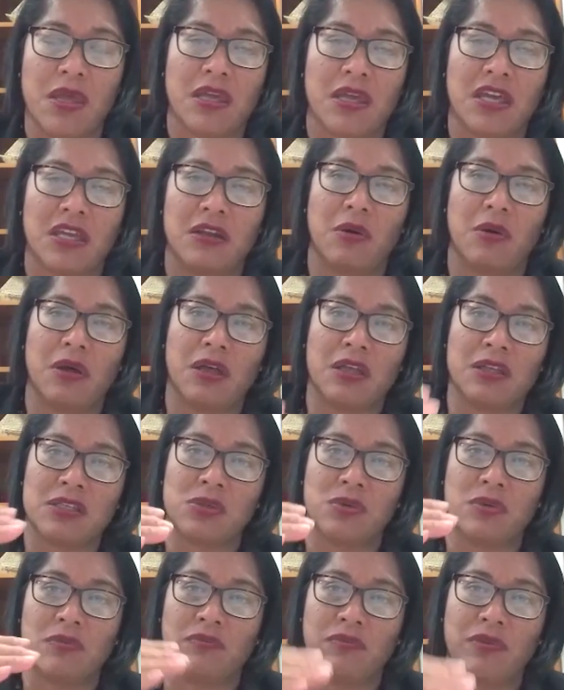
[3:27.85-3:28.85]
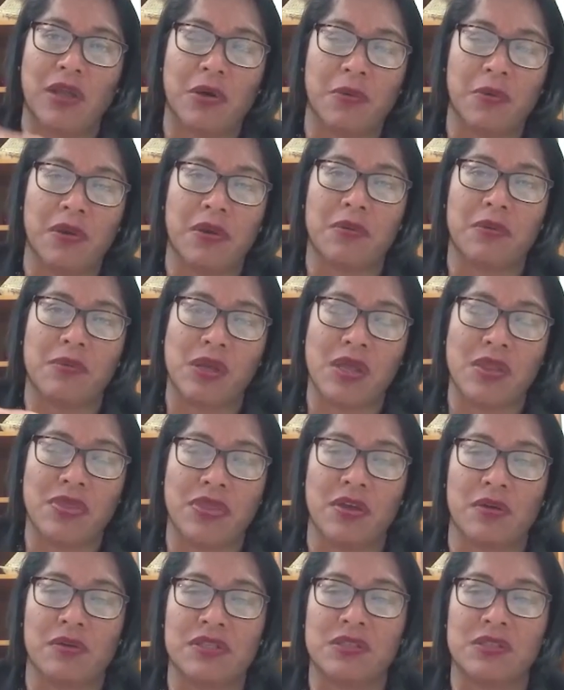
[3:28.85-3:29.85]
you know, are sort of lower in
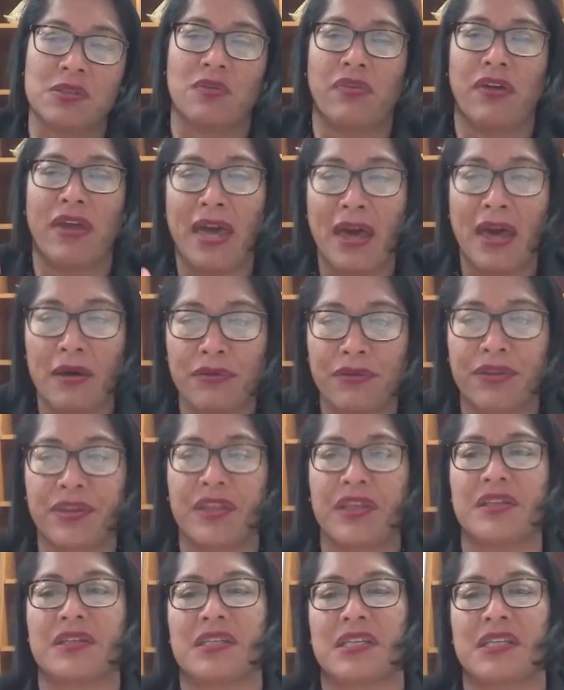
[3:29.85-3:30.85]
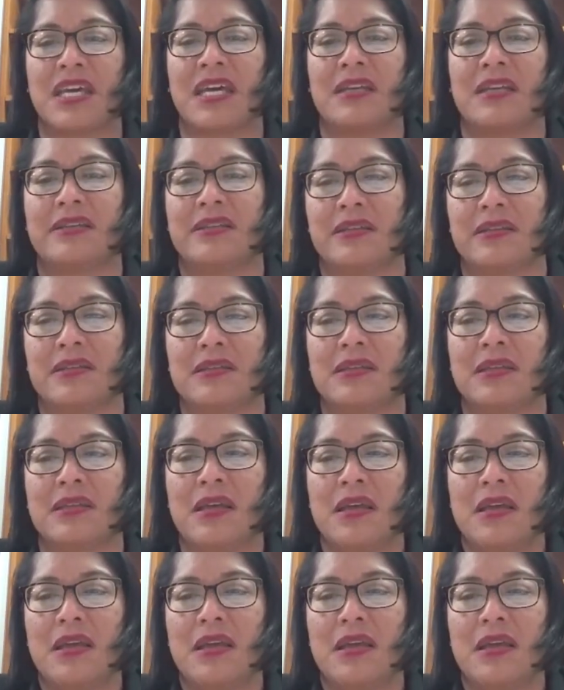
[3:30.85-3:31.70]
those sort of health indicators.